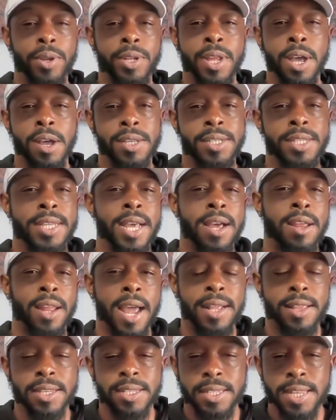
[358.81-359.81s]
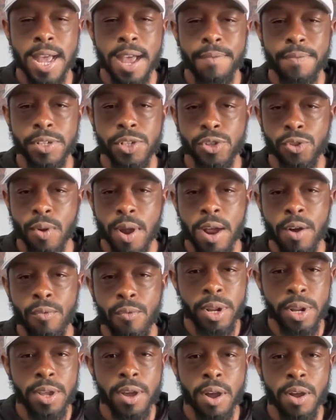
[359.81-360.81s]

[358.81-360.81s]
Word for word: It does sound like the staff is trying